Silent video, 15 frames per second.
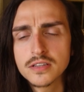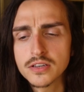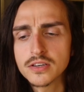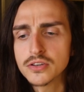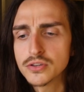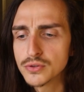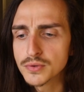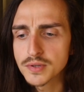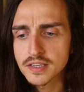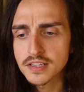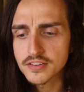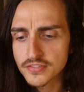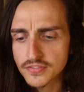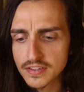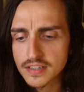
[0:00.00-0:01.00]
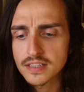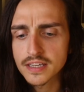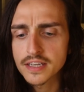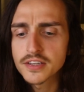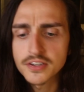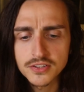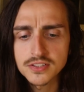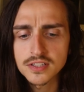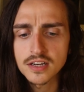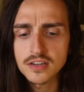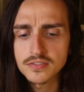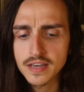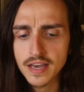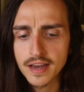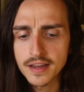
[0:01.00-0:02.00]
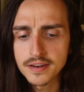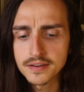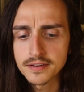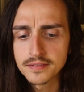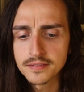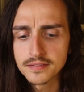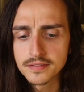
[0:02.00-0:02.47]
you, you really feel like yourself again.